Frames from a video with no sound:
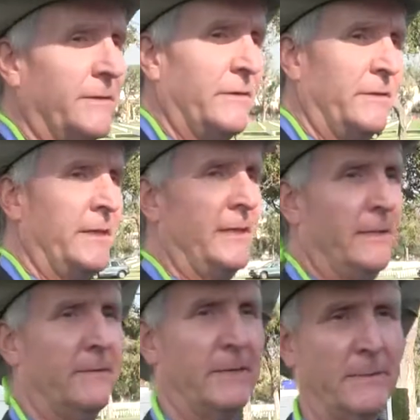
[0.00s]
This is
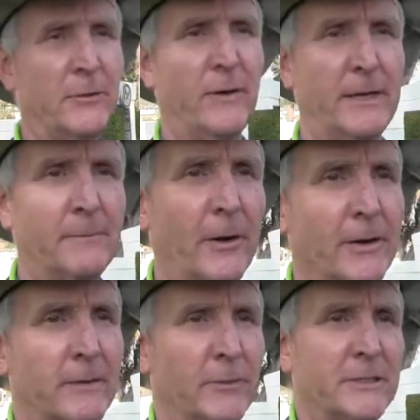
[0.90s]
the Democratic
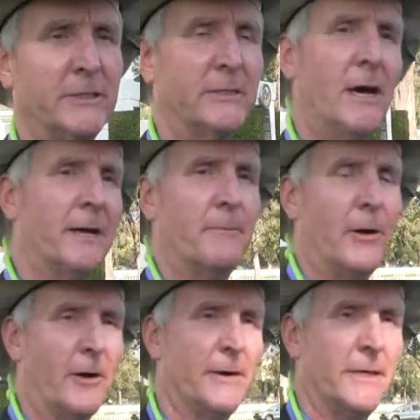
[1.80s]
Party, which is not a
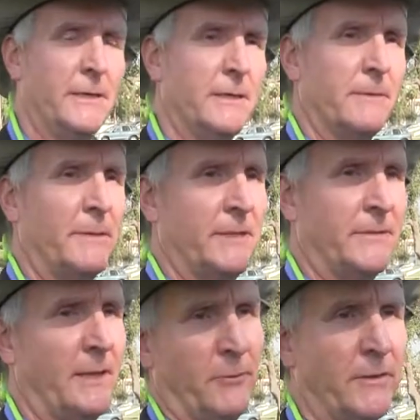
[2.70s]
party.
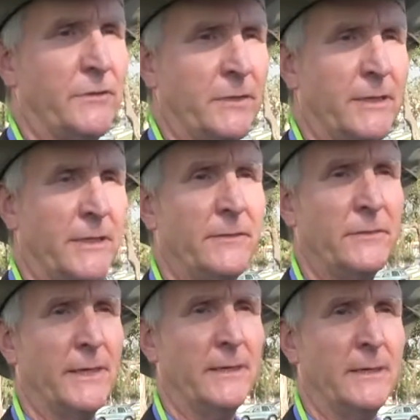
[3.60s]
Because they would have stood
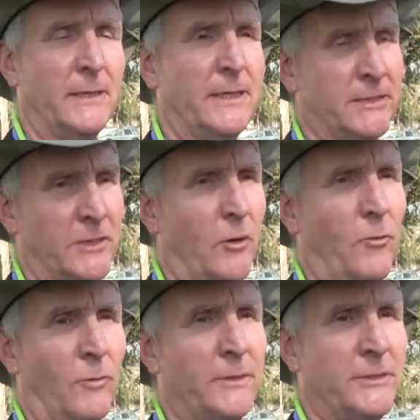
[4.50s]
against that. It's a
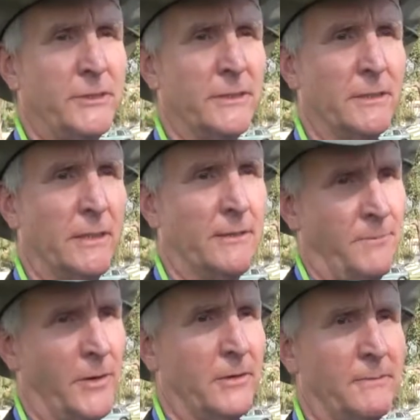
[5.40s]
coalition of
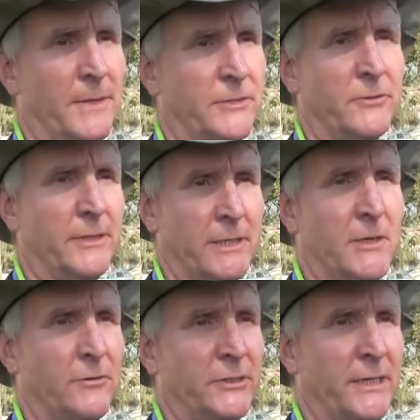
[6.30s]
parliamentary
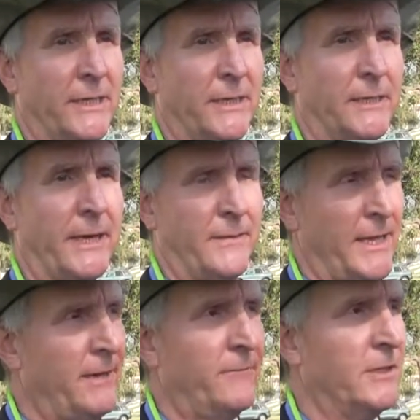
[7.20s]
negotiating, and
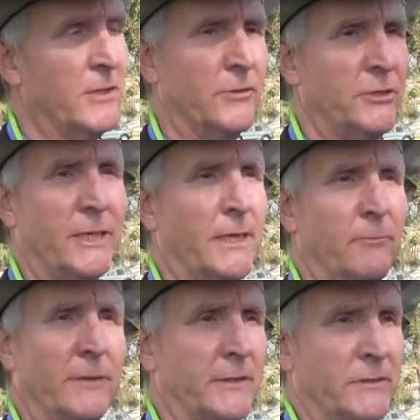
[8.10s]
they've
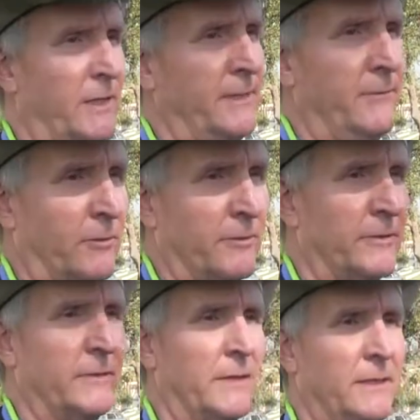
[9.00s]
negotiated with the slave
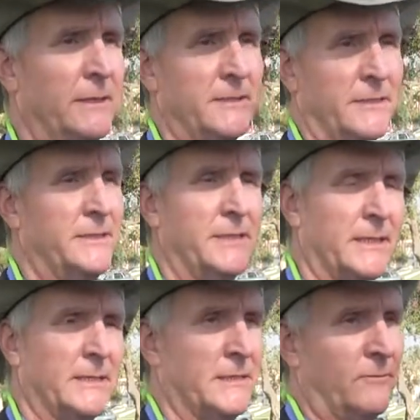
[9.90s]
owners since the
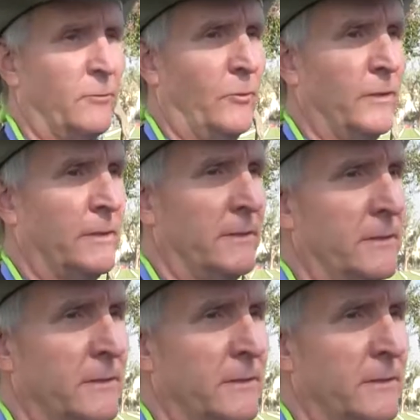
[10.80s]
end of Civil War.